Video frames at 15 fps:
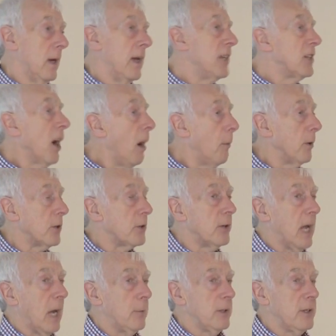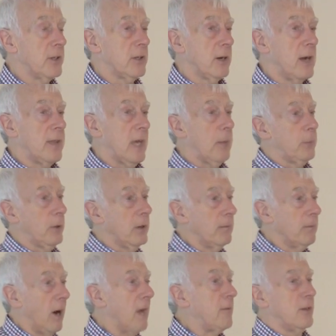It's arbitrary how we decide that, but
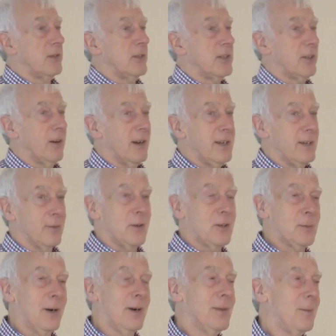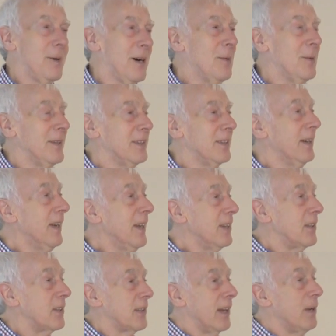I've just decided off the spur of the moment
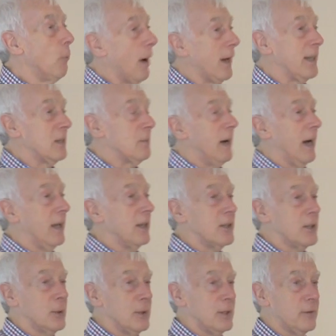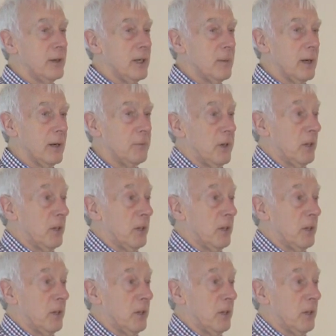to say 1 is male and 2 is female.